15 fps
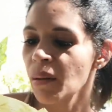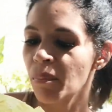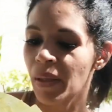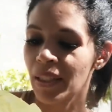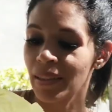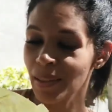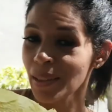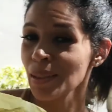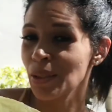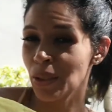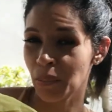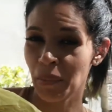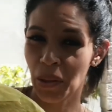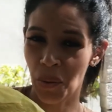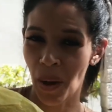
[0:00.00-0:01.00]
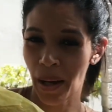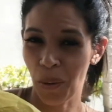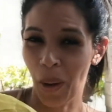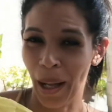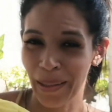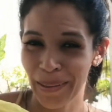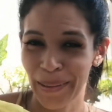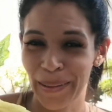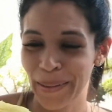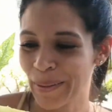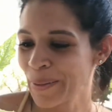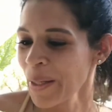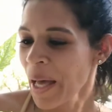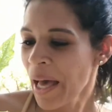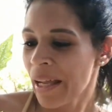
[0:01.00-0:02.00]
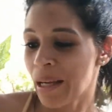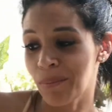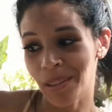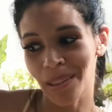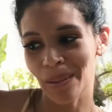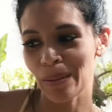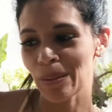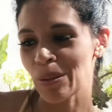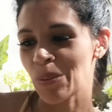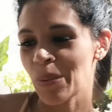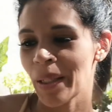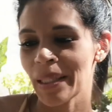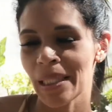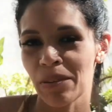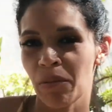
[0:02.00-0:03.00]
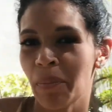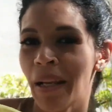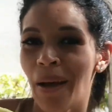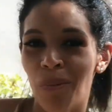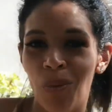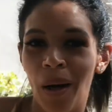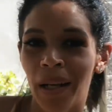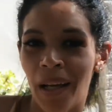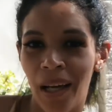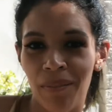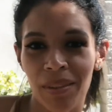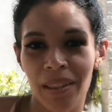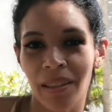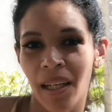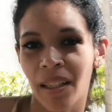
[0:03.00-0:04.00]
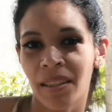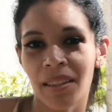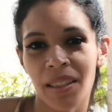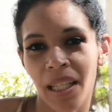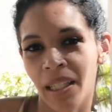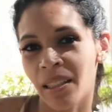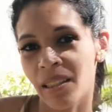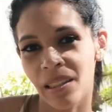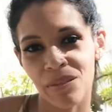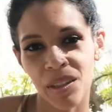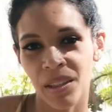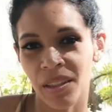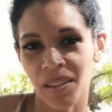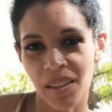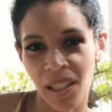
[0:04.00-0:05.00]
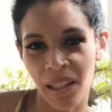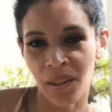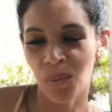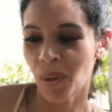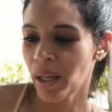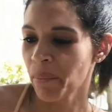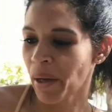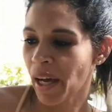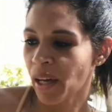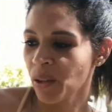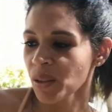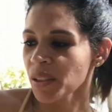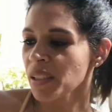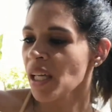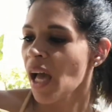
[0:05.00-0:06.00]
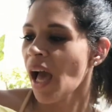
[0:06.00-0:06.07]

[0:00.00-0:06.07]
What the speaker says: But this took me quite a while to do, and I'm still doing the rest of it. But I want to have it done so I can leave it in the sun while I'm out.